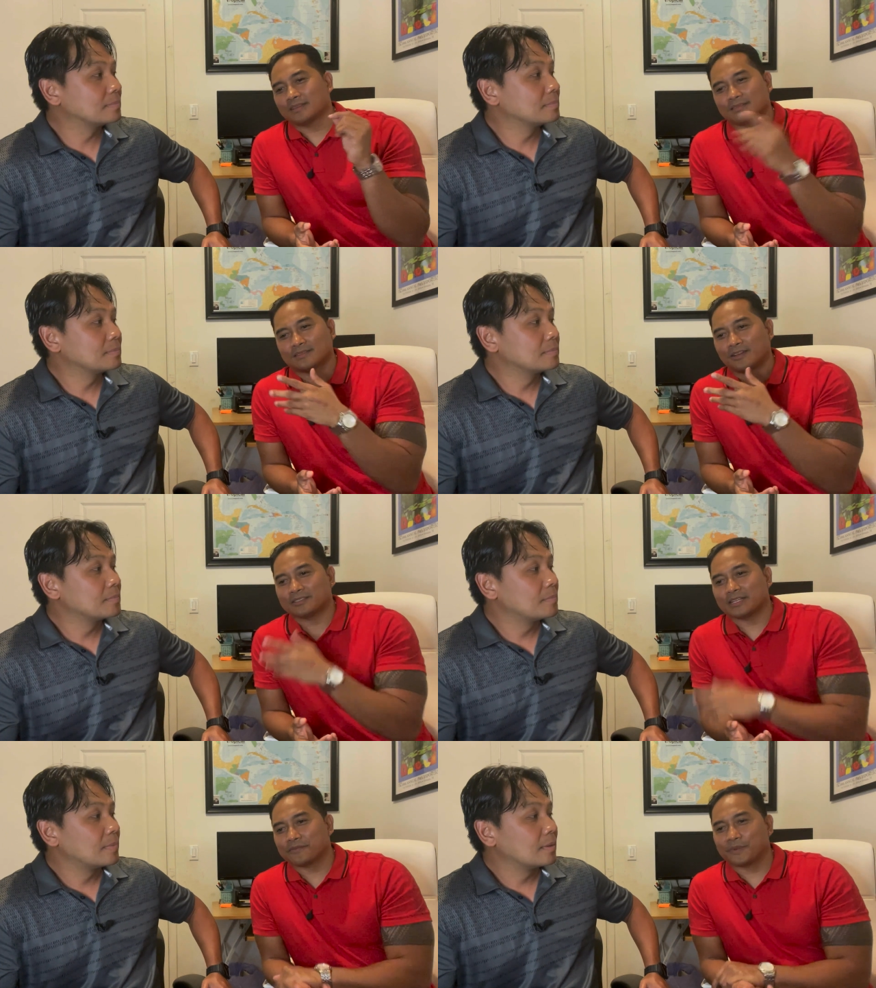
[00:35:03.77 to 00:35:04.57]

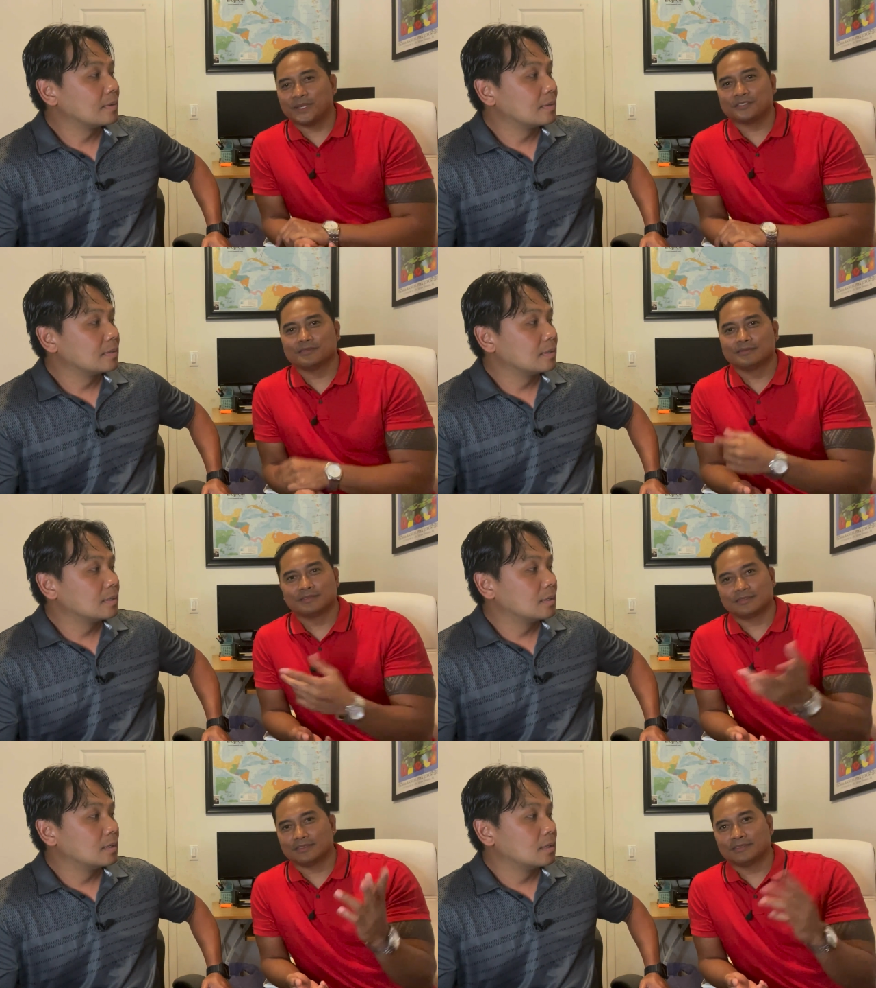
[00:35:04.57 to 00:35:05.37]
Speaker 1: contact information.
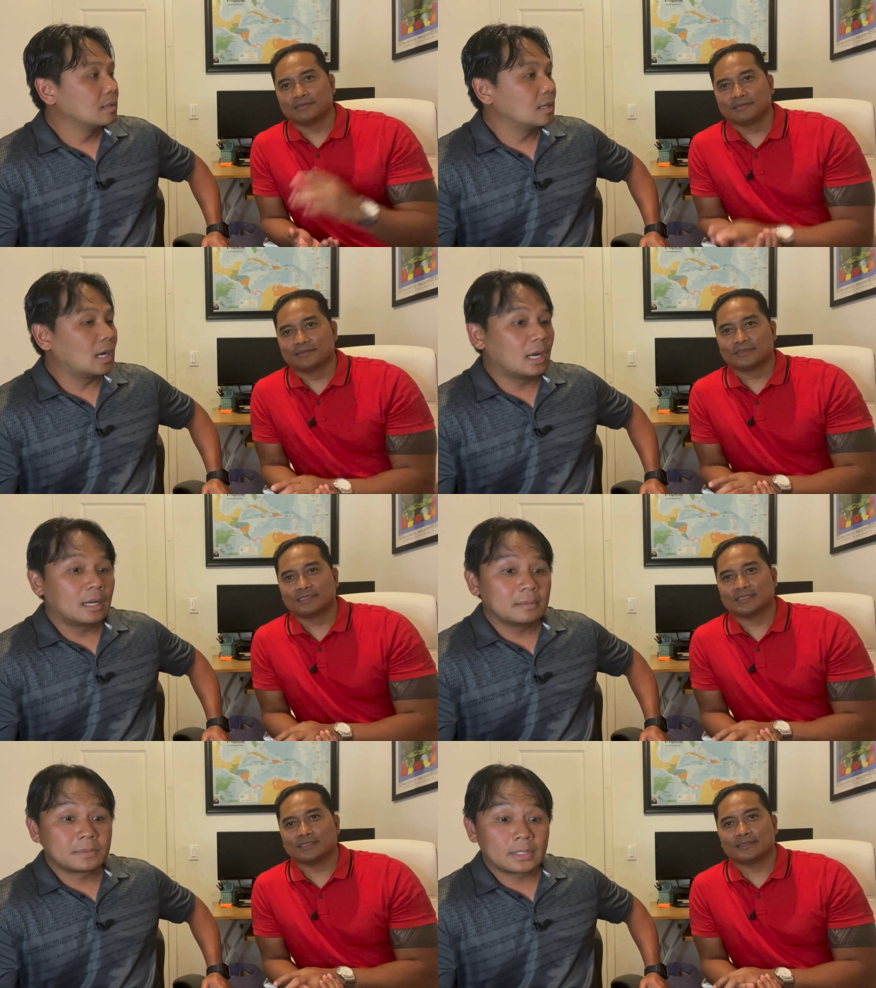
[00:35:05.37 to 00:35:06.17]
Uh,
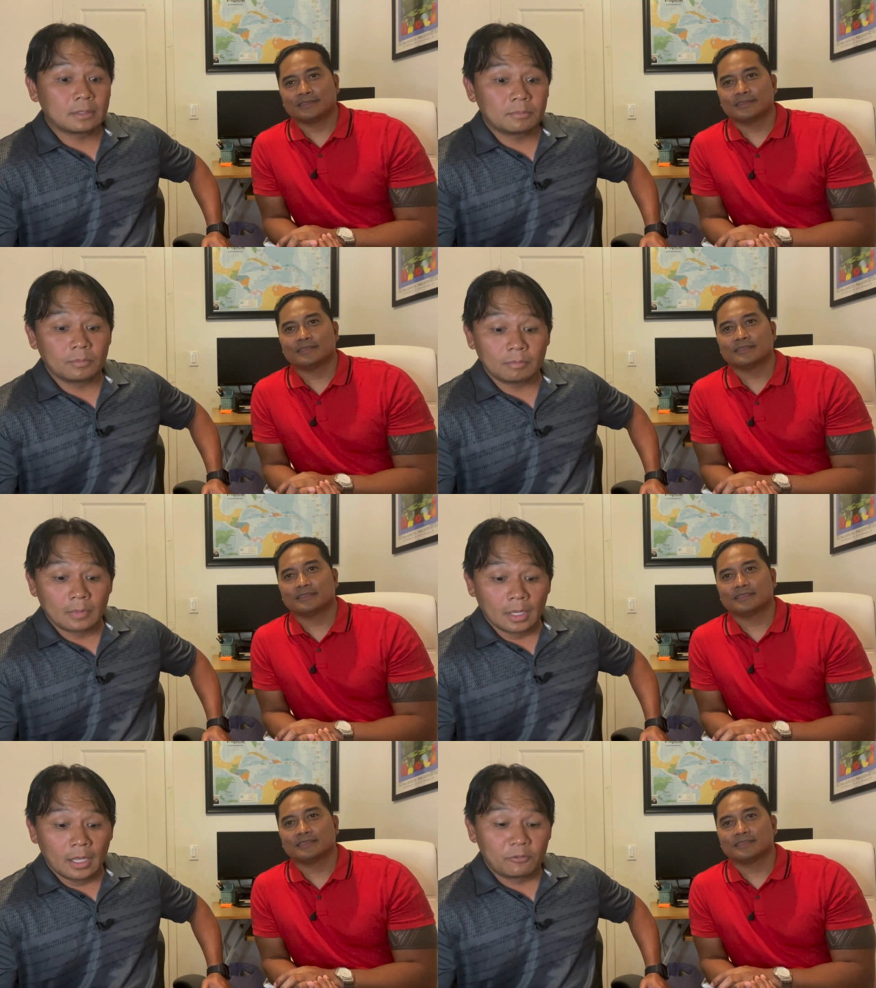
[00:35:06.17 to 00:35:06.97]
Speaker 2: so.
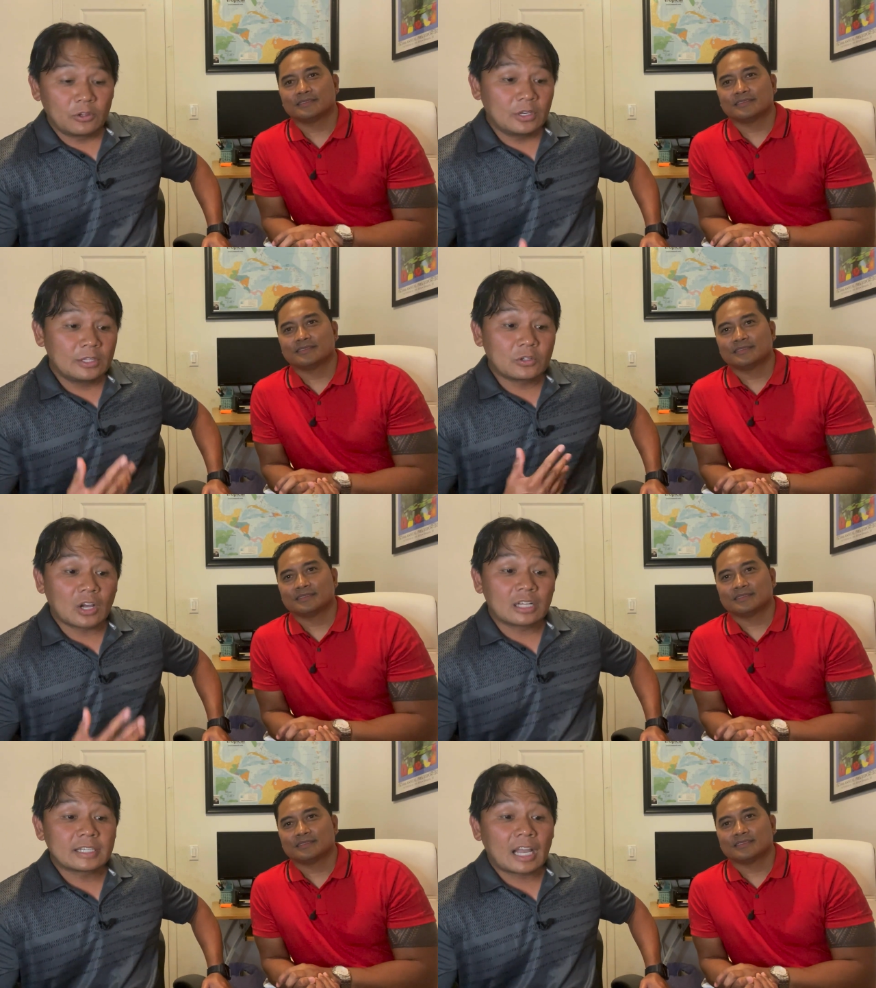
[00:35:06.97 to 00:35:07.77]
If you need to
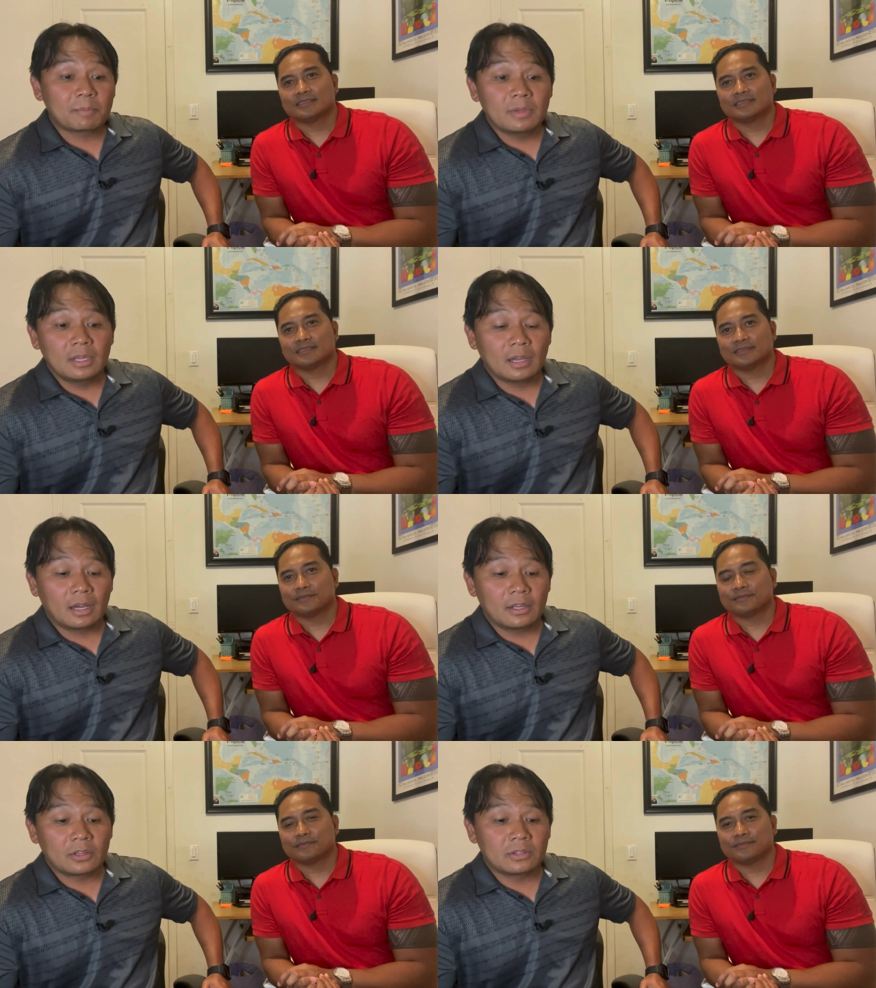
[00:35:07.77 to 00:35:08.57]
contact me, uh,
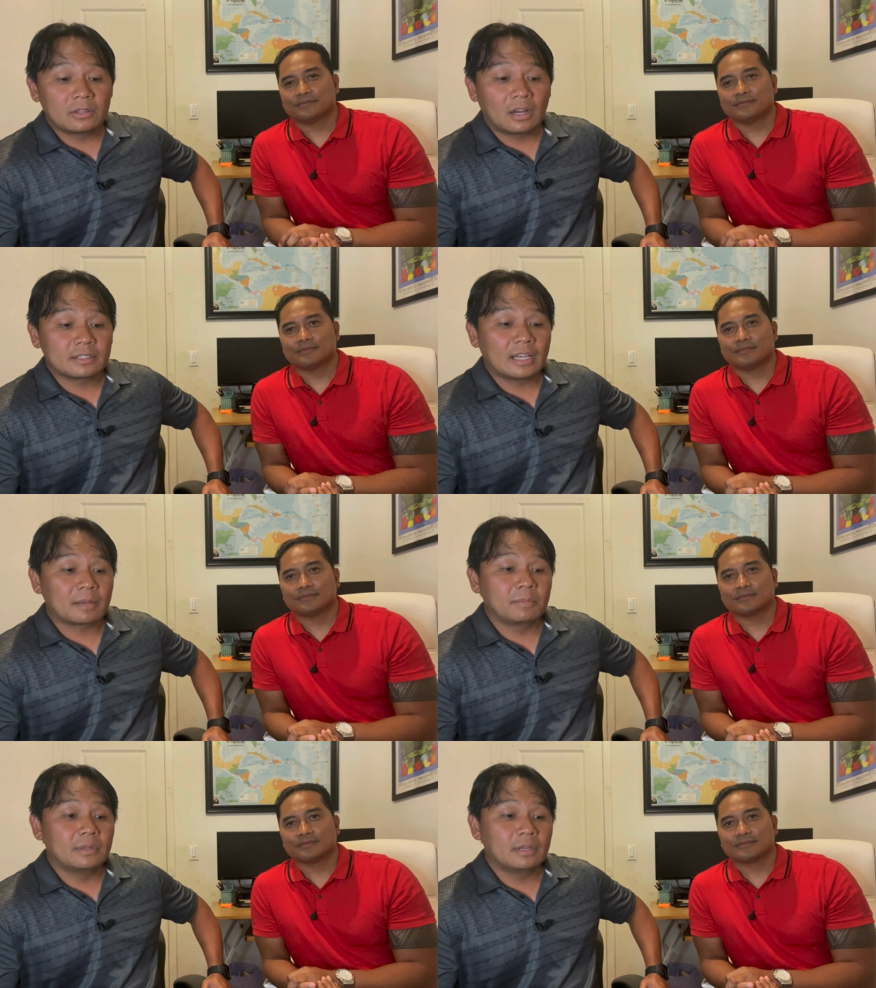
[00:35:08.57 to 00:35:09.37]
you could contact
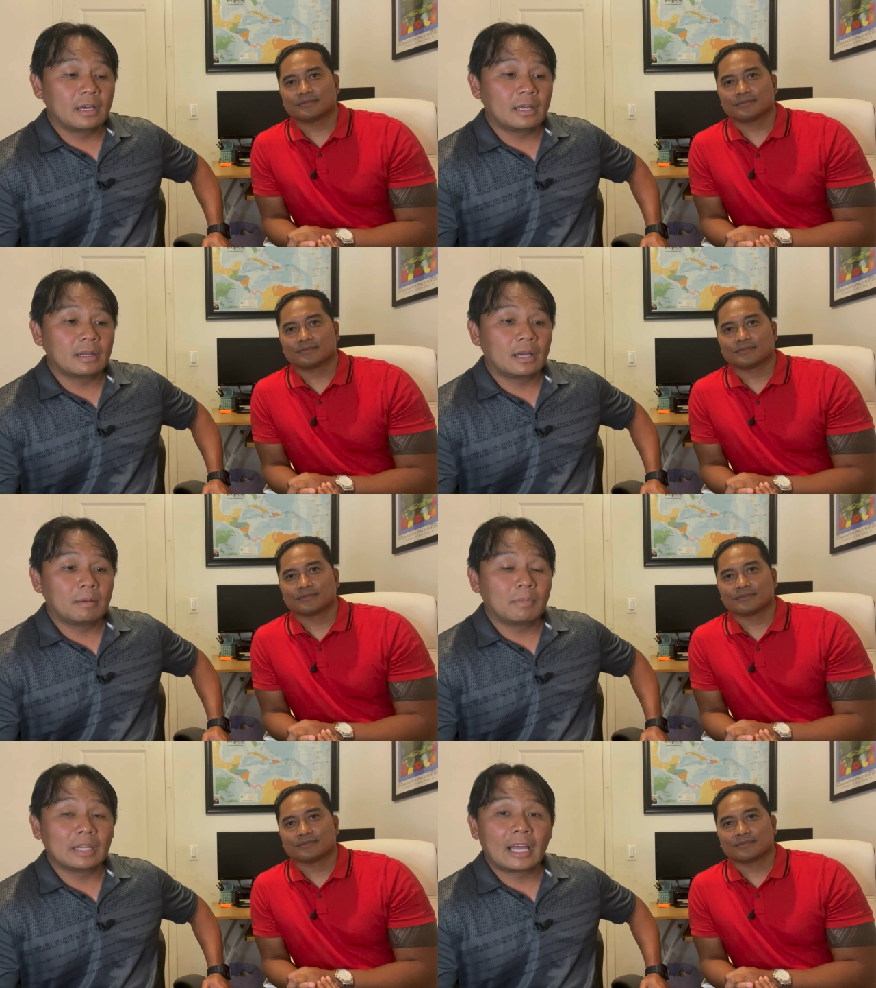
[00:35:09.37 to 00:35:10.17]
me at uh,
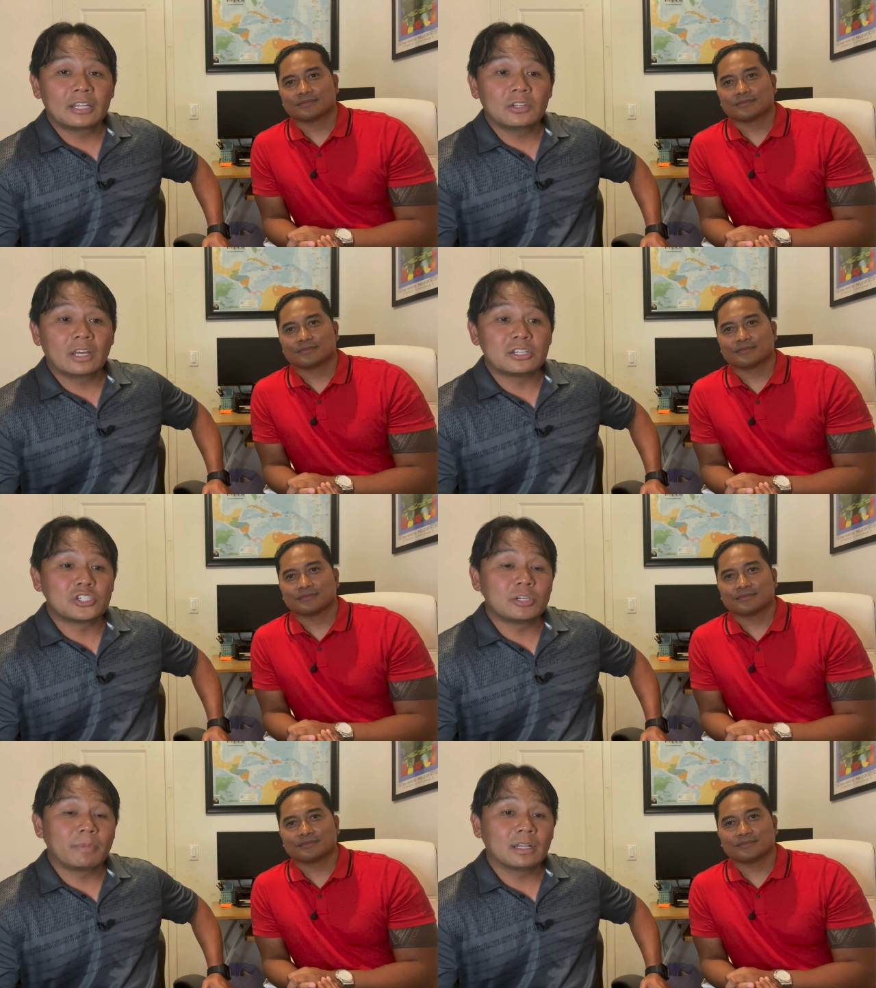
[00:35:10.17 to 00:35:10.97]
malanyaon at
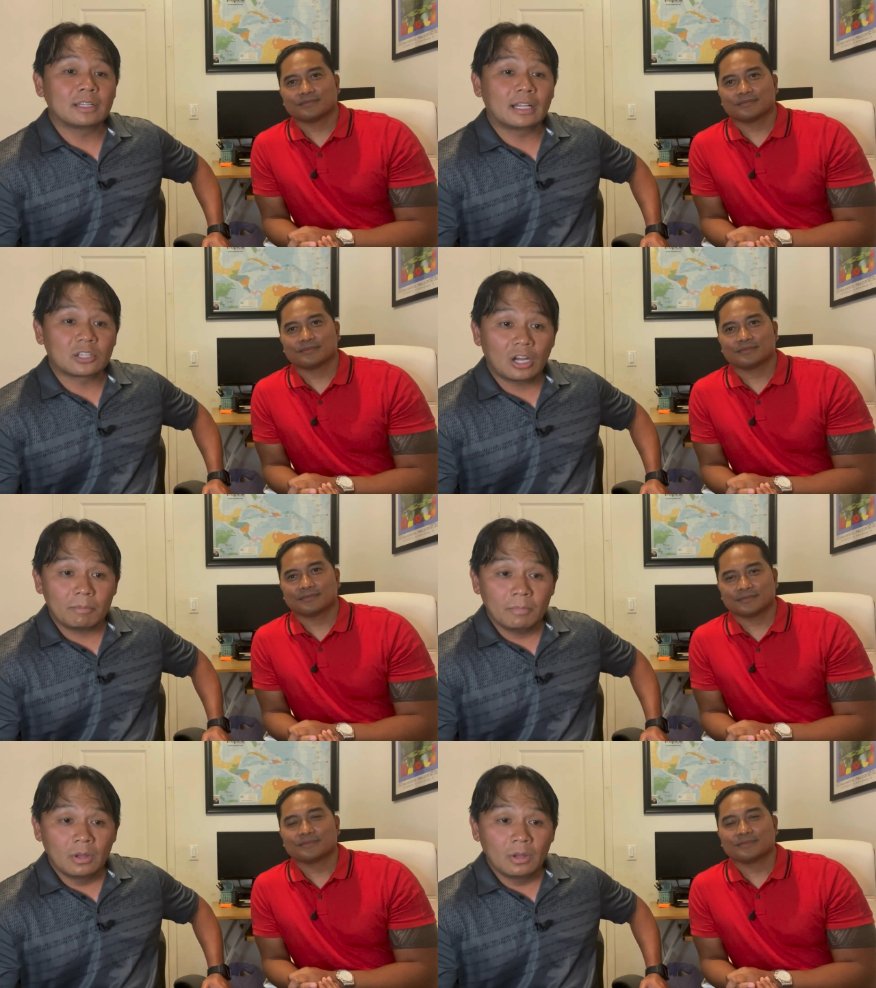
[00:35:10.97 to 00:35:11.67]
gmail dot com